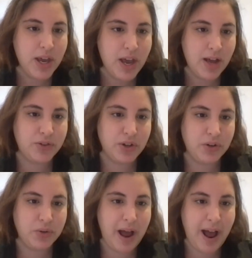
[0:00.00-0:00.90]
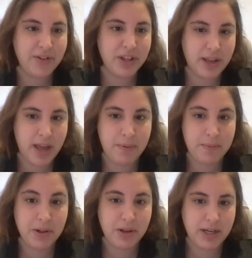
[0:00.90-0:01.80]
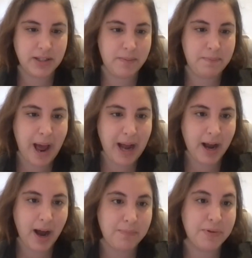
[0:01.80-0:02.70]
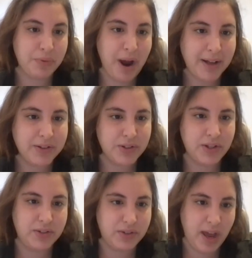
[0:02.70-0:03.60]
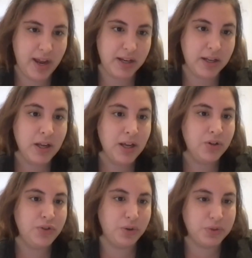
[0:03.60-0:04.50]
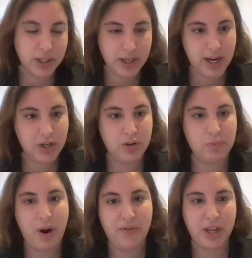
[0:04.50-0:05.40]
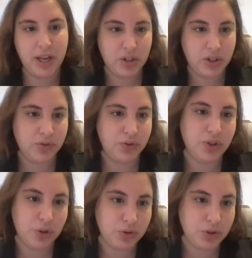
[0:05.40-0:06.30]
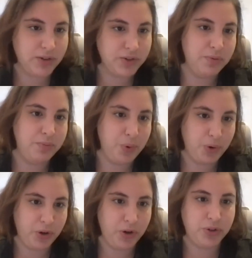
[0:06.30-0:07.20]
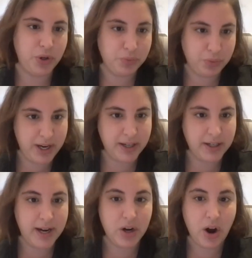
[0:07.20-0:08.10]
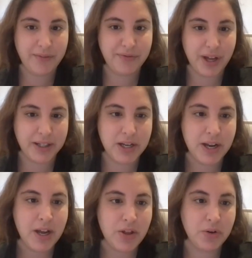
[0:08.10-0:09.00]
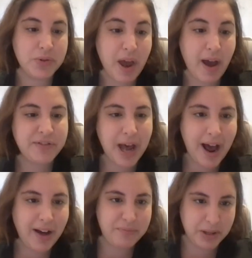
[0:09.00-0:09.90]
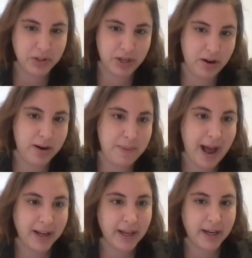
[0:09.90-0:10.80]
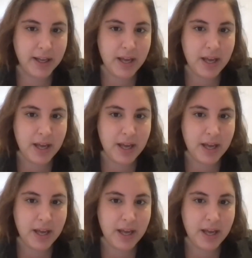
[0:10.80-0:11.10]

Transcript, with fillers: And so having the capability to back up threats that say, don't engage in provocations, don't cross the border, don't reignite conflict, those have to have military backing.